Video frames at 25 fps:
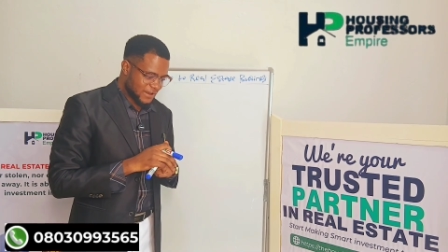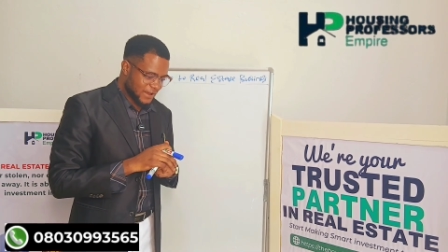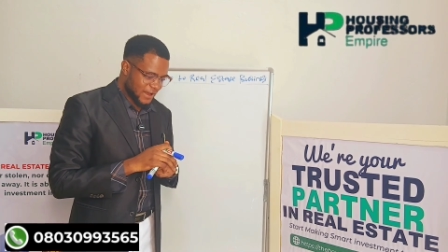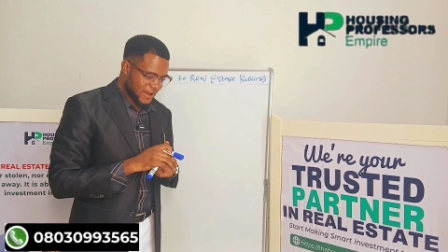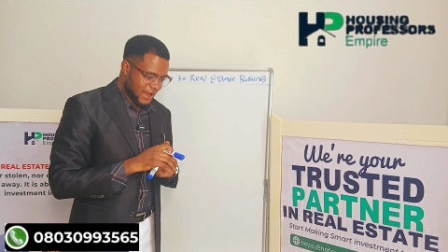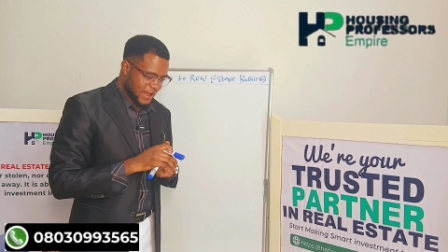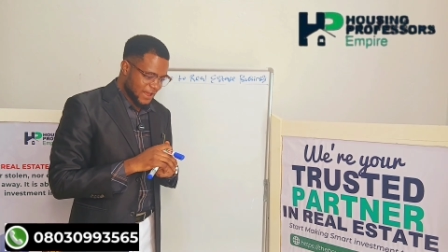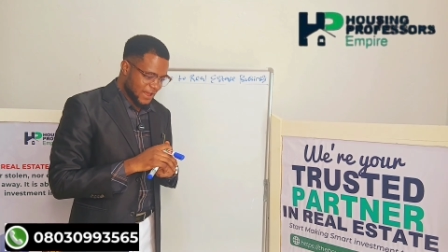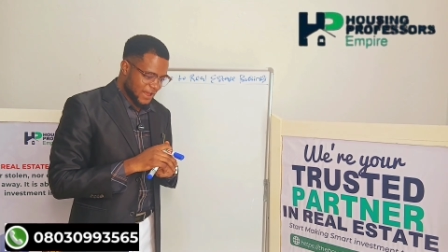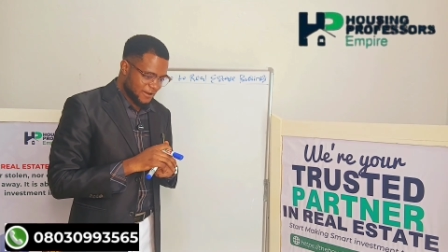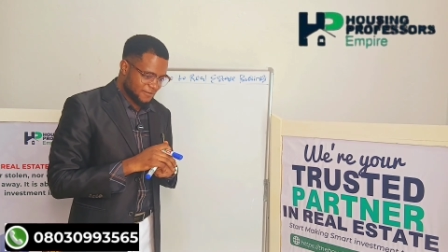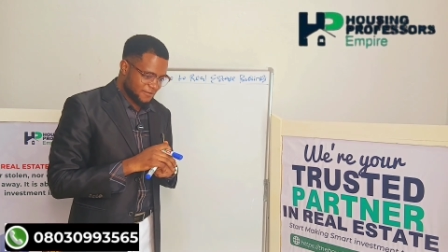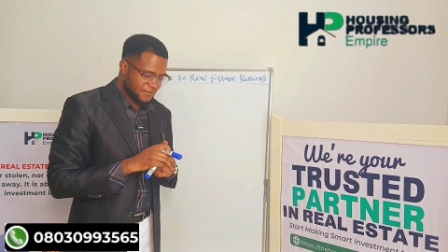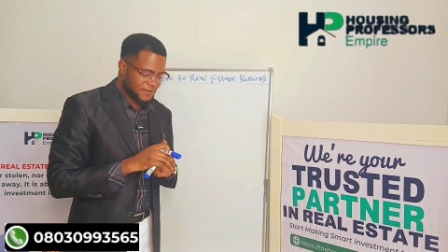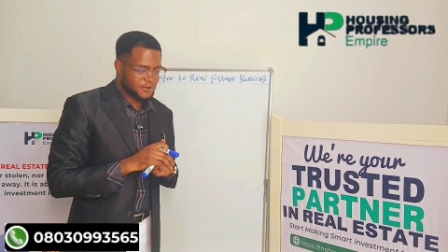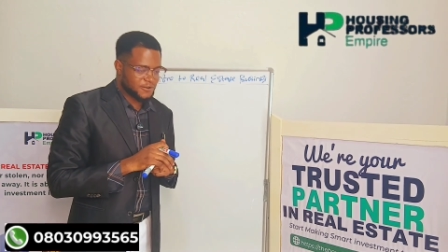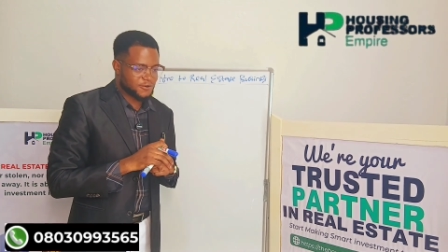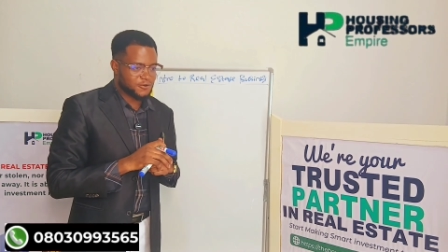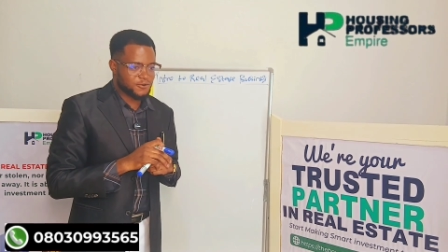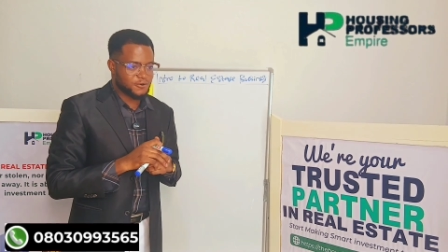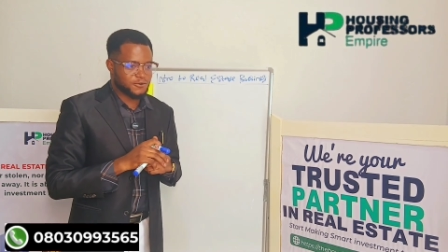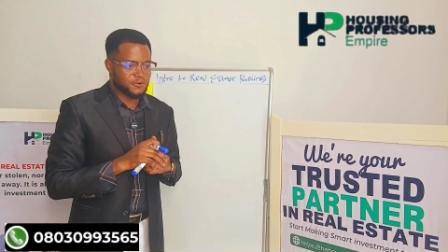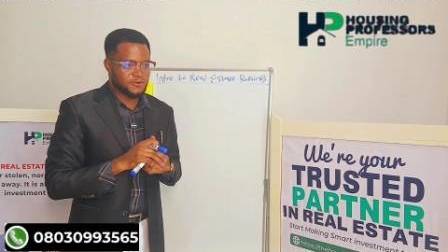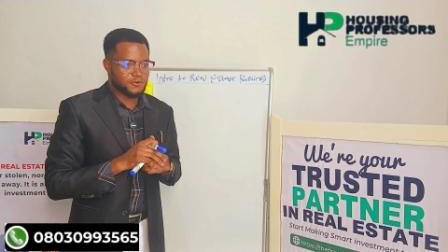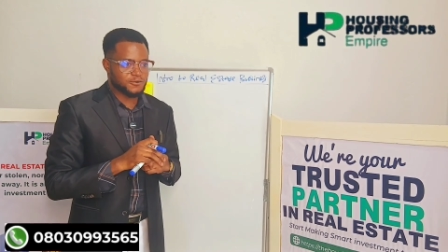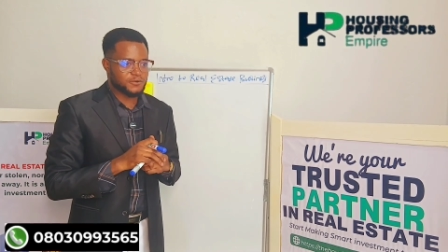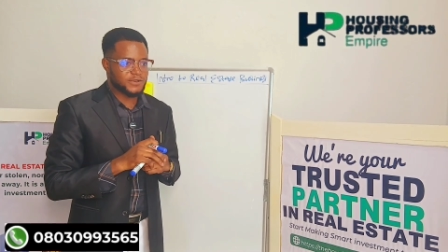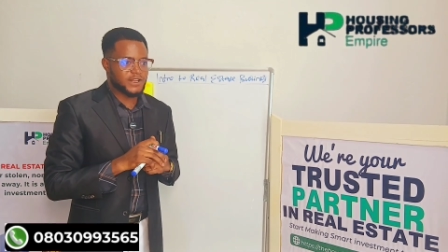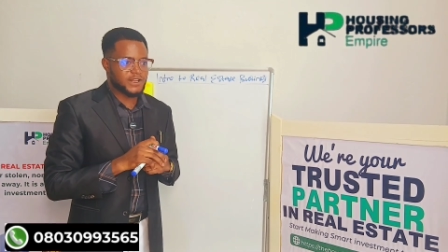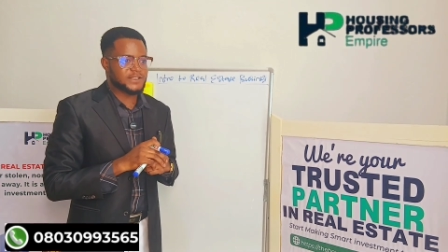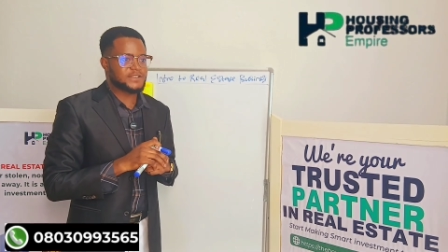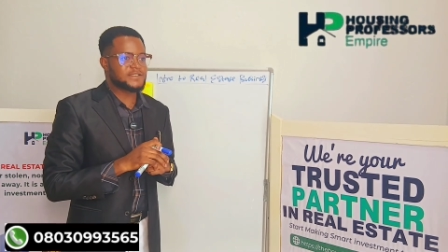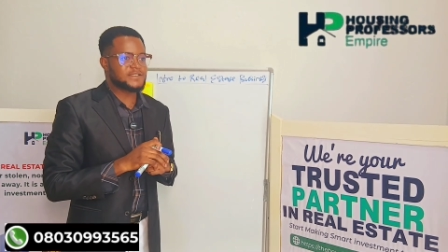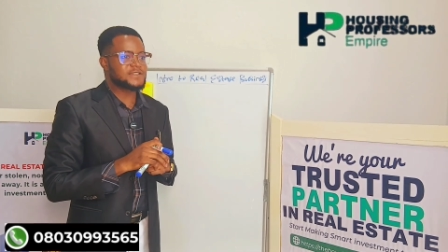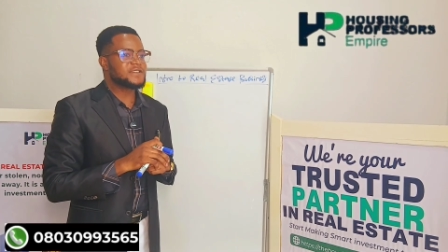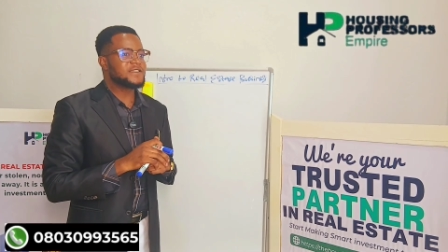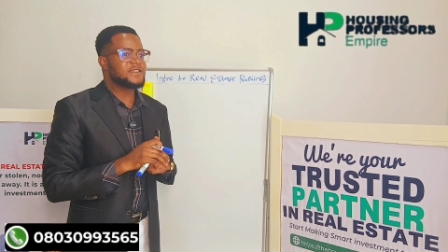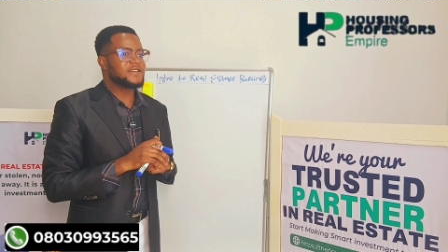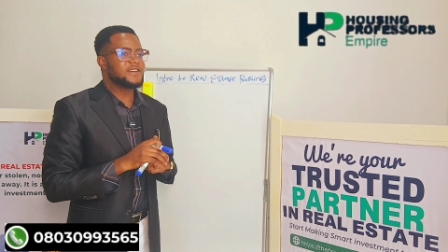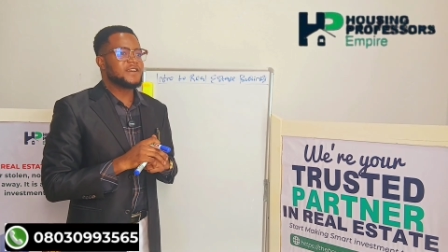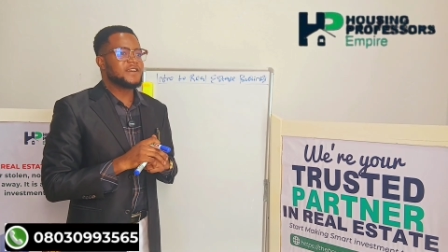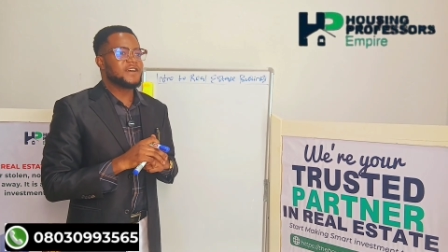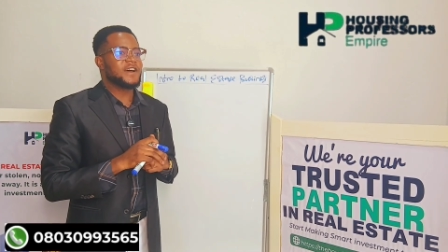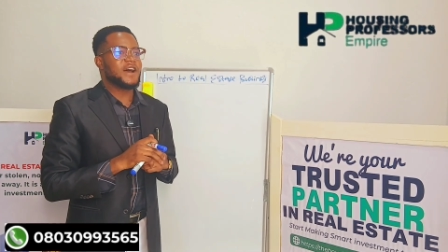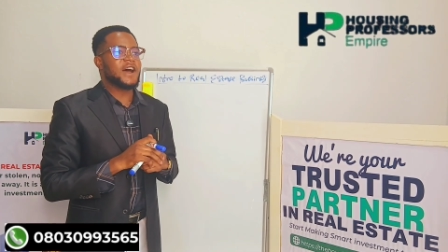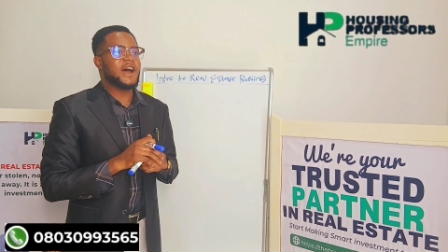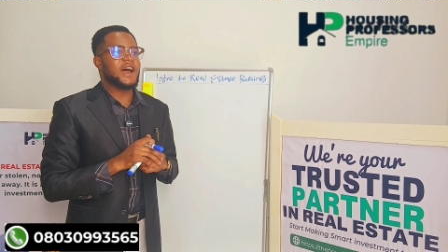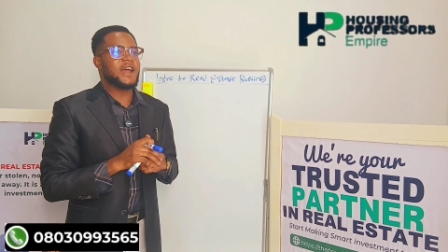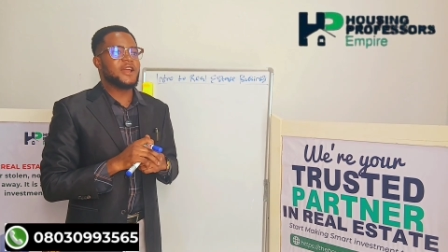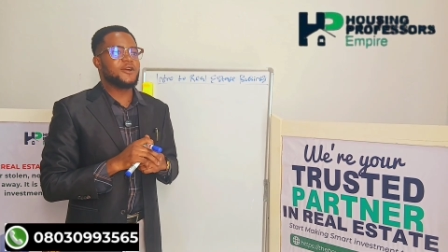I have a goal that
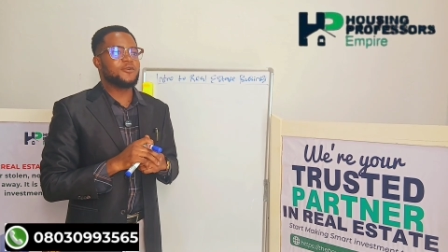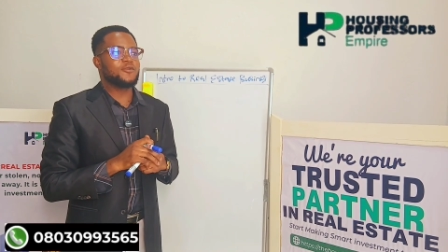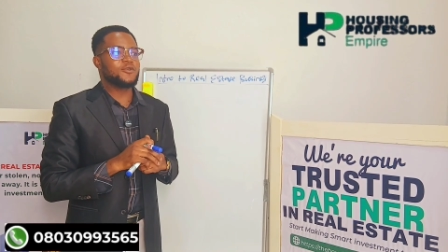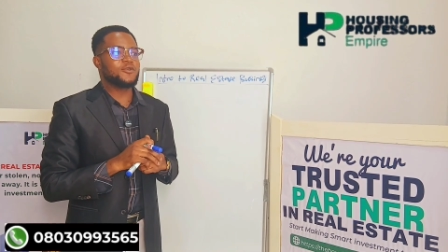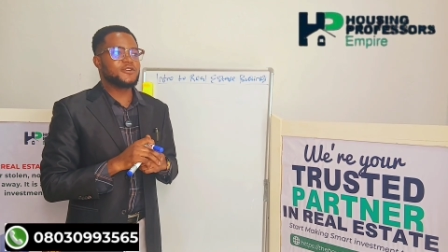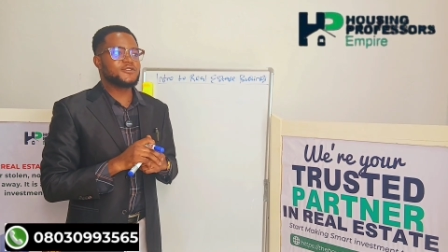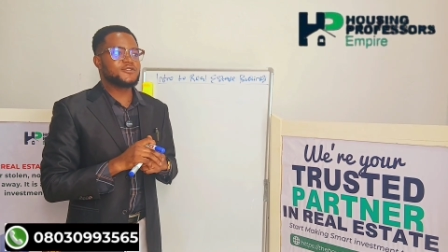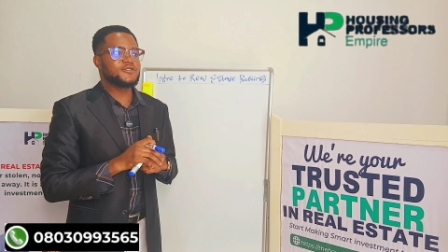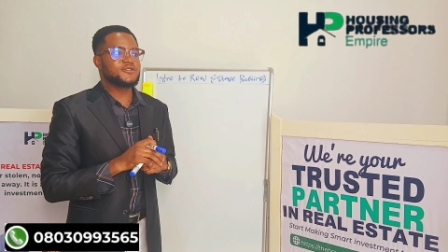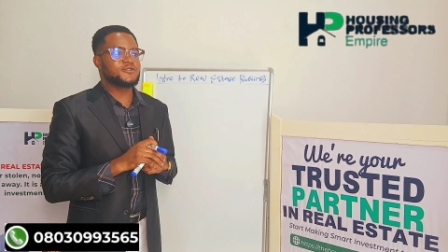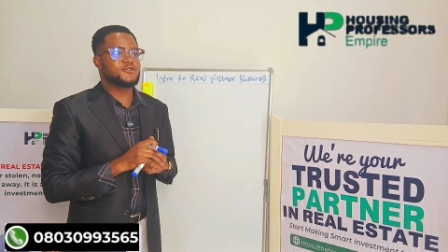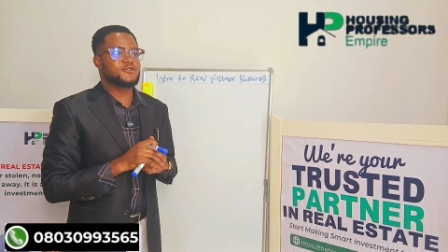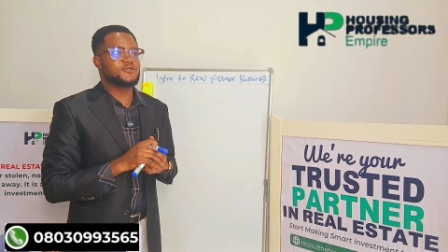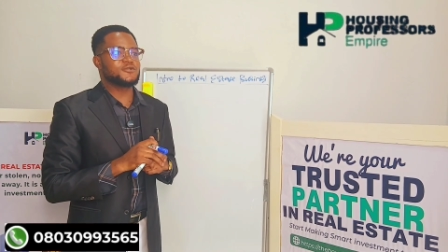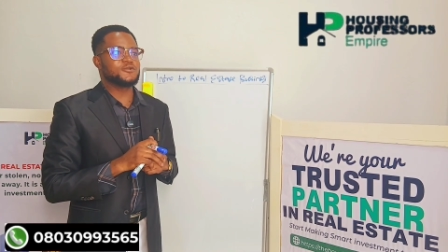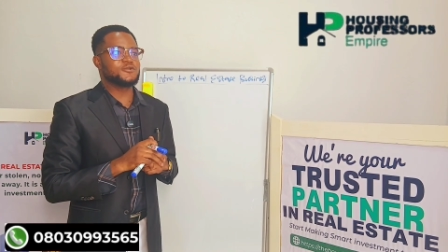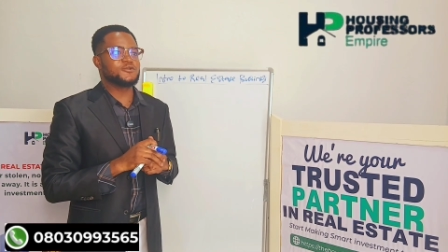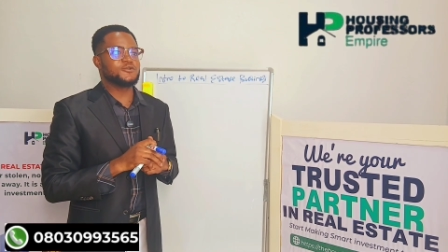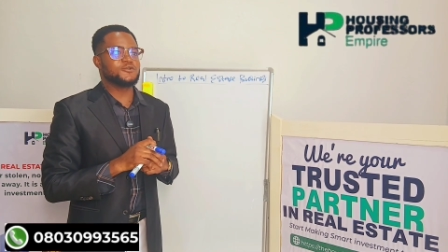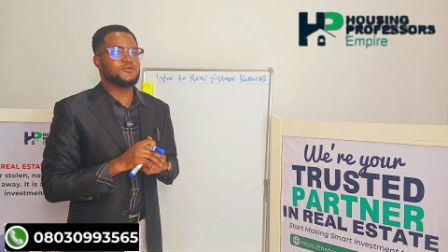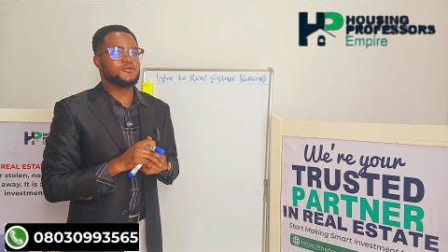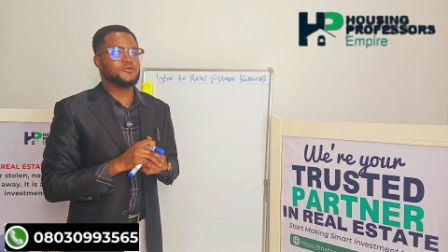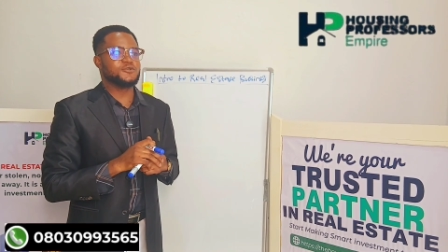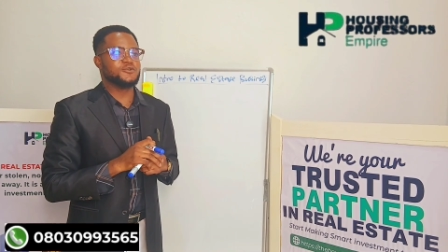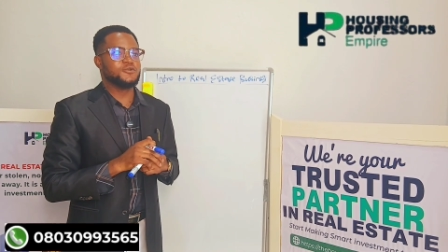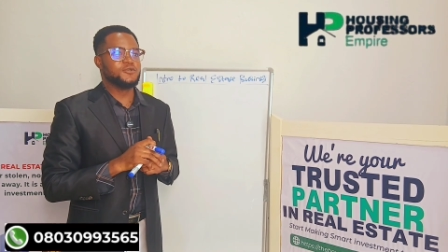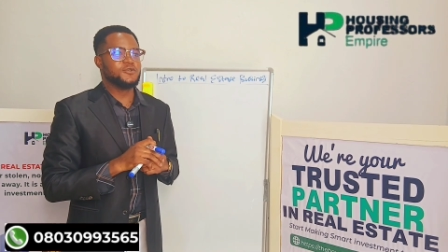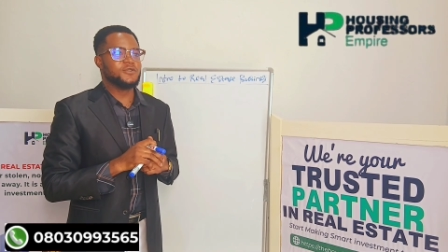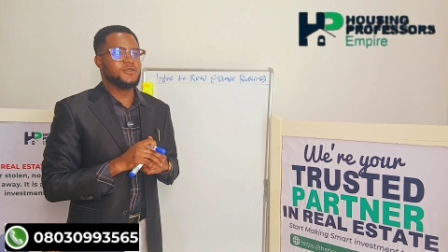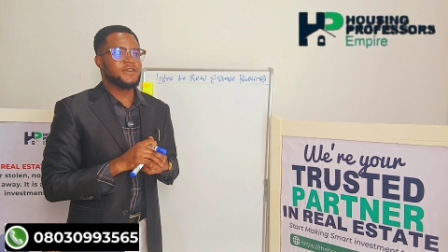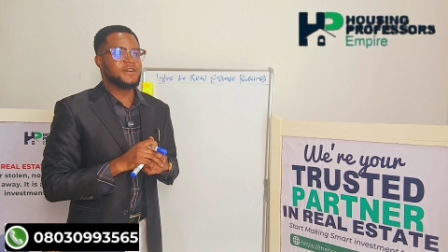I want to